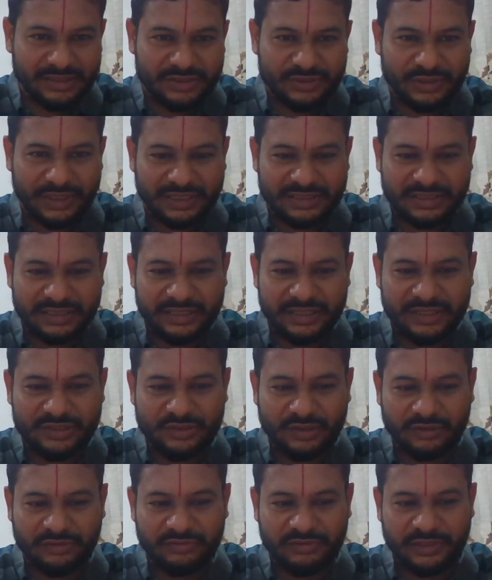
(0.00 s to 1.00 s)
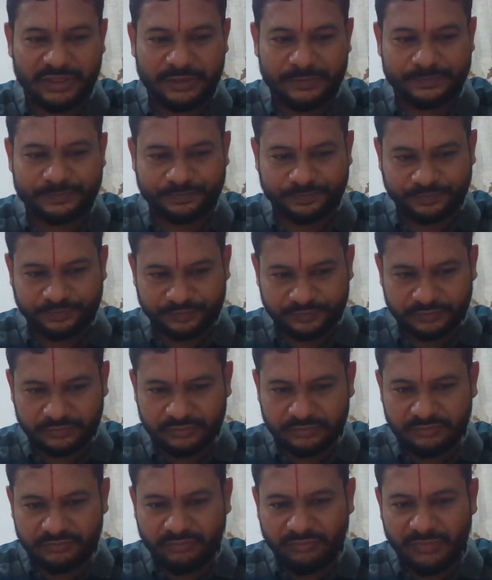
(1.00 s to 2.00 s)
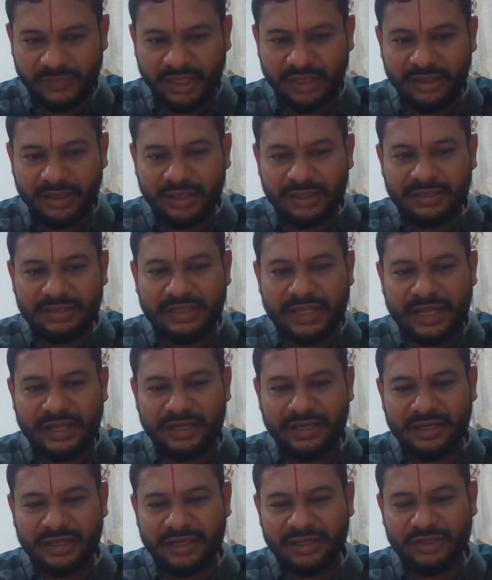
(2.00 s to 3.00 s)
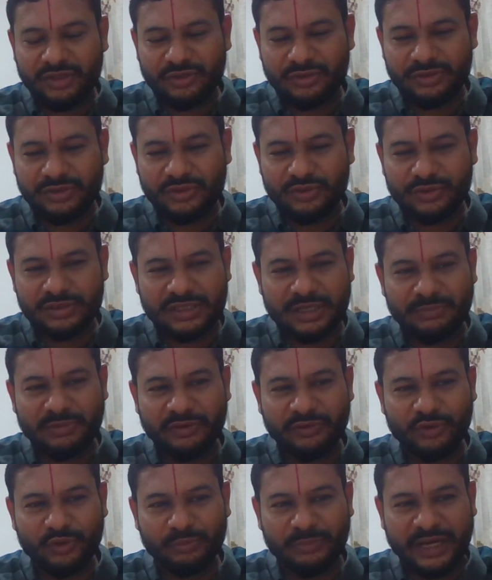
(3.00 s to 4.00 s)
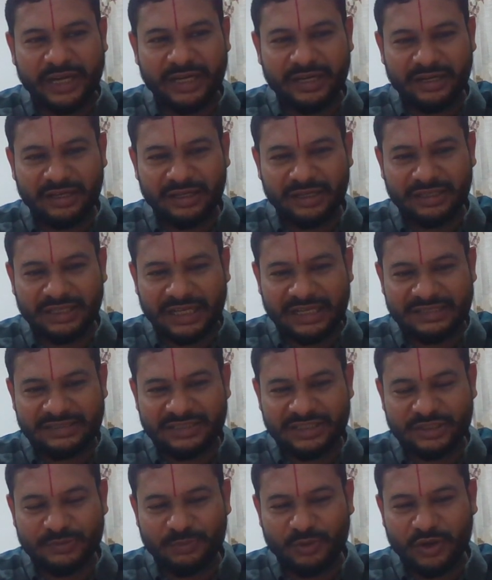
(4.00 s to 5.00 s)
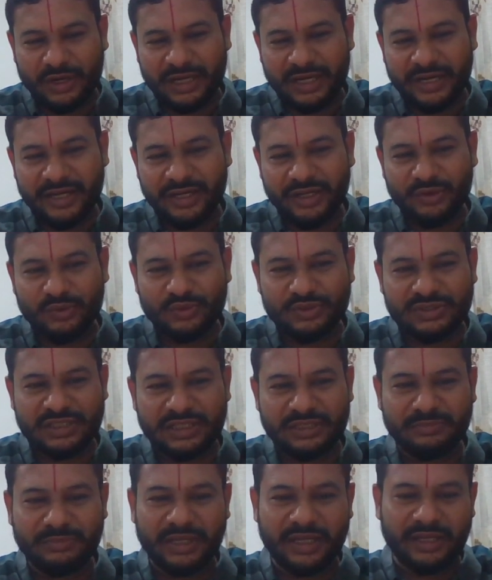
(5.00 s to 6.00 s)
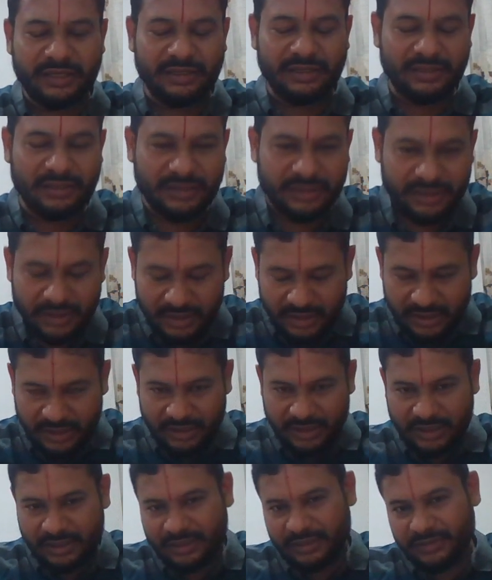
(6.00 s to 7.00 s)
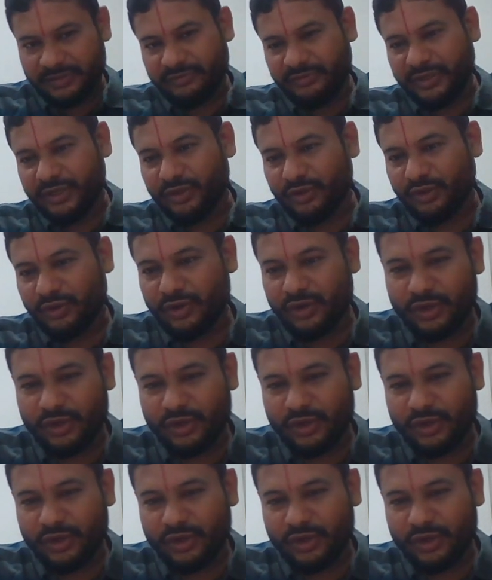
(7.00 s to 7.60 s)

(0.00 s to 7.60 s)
so excellent software. Then some of you might recognize this plot I had used in my video